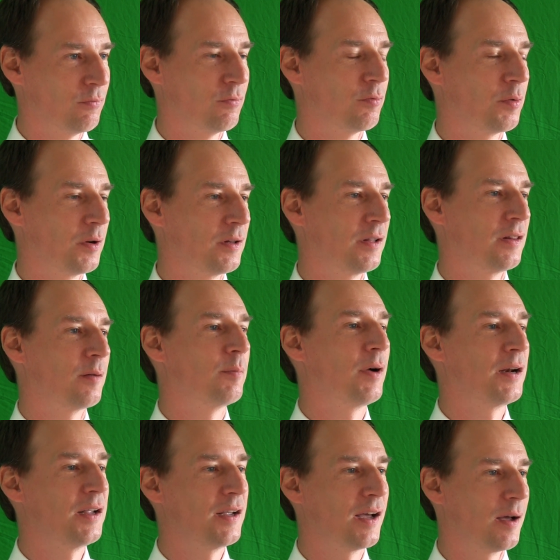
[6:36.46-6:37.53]
really the
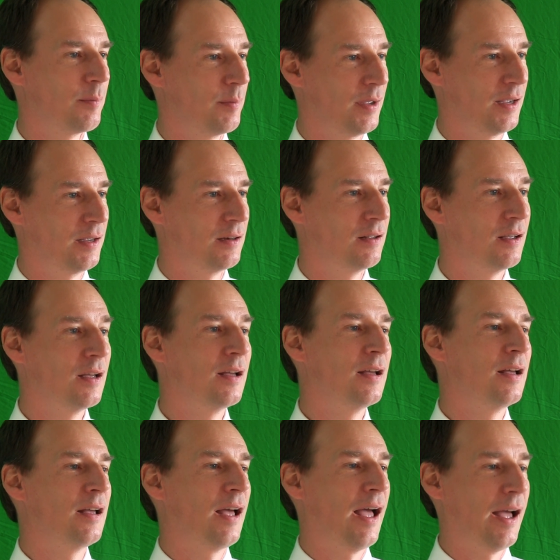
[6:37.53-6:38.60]
money got made
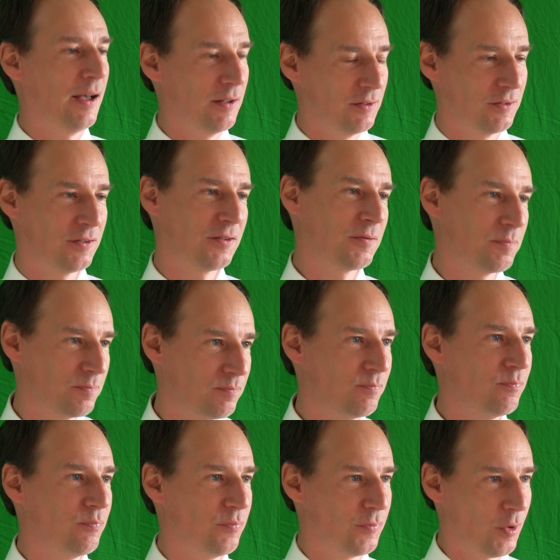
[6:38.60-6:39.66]
as
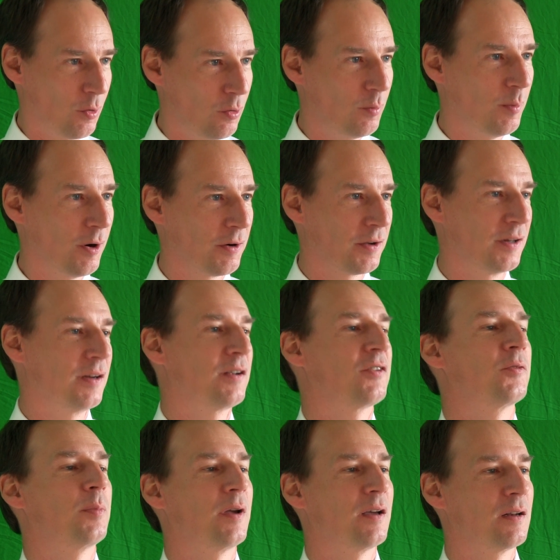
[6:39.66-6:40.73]
the whole market
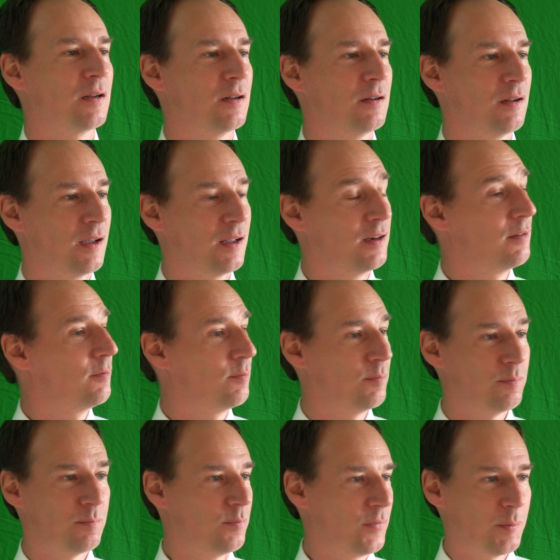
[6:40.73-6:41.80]
expanded. And
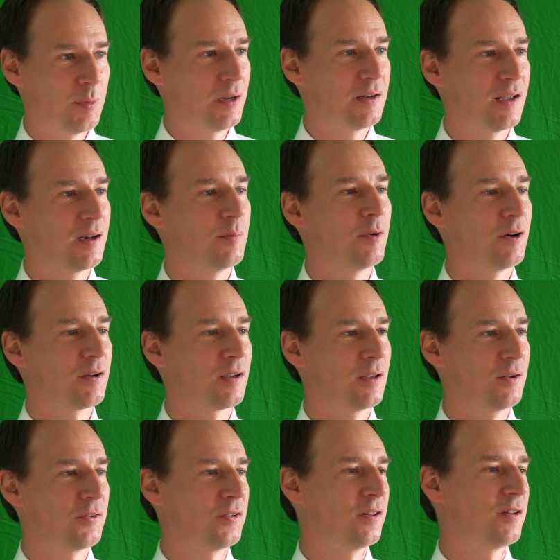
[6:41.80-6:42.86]
the big data market, you
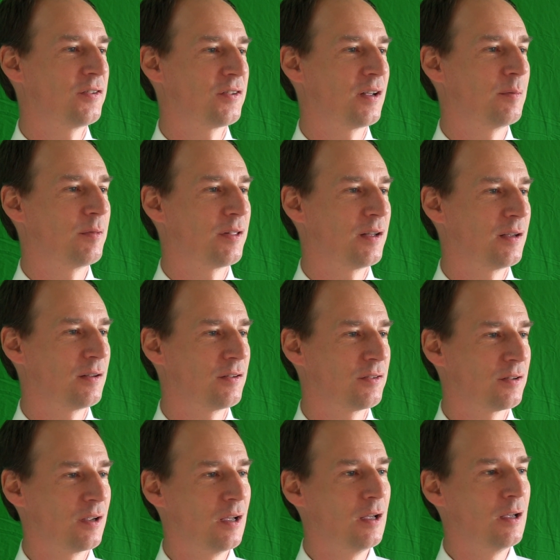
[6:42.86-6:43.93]
see the same things.
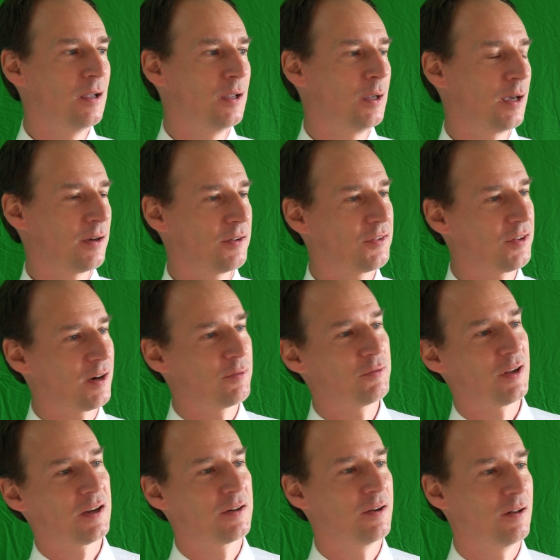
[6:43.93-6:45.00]
You had a set of
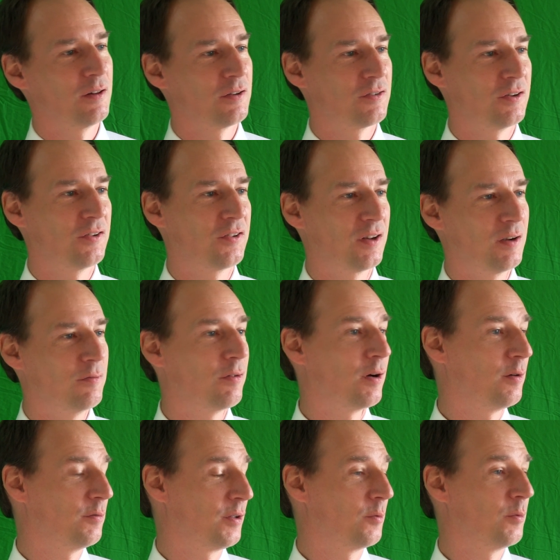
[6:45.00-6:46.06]
technologies that
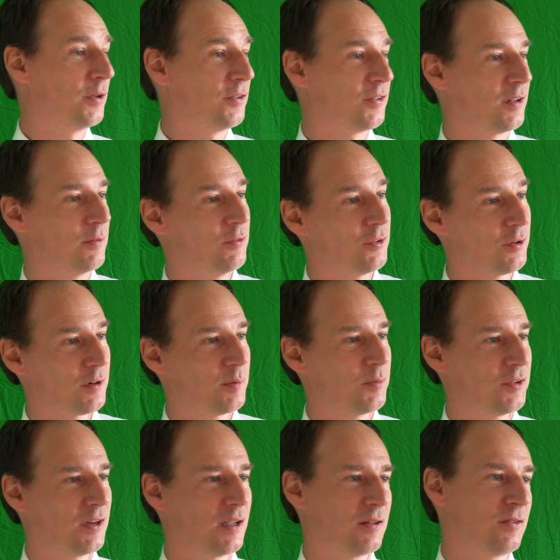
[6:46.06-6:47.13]
evolved in one set of
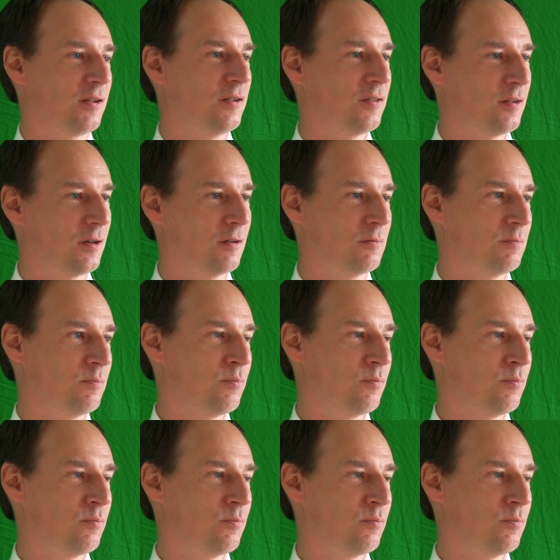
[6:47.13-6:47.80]
circumstances, you know,